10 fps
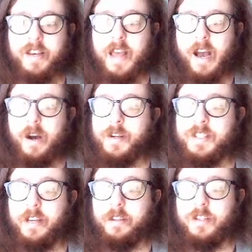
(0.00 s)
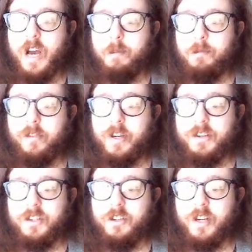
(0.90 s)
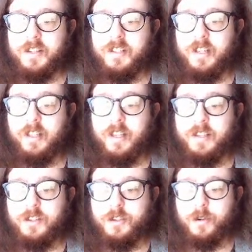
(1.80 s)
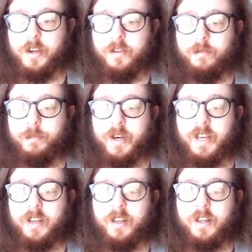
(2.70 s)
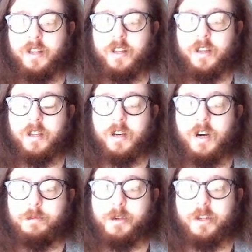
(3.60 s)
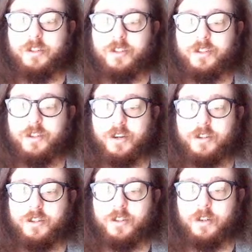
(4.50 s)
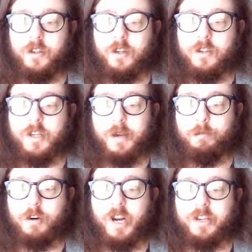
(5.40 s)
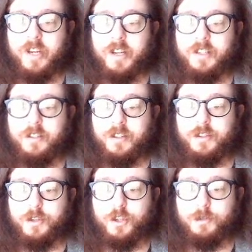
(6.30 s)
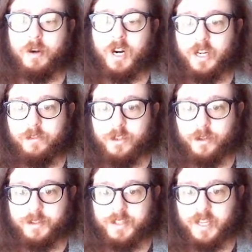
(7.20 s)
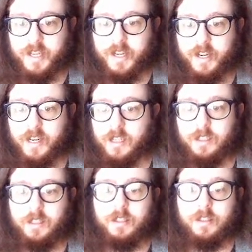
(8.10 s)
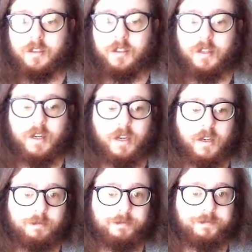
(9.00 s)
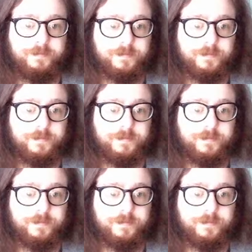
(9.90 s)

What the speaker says: now it's at the top of their suggested list, sort of, but you could just type projects into the search bar if you don't see it here. I'm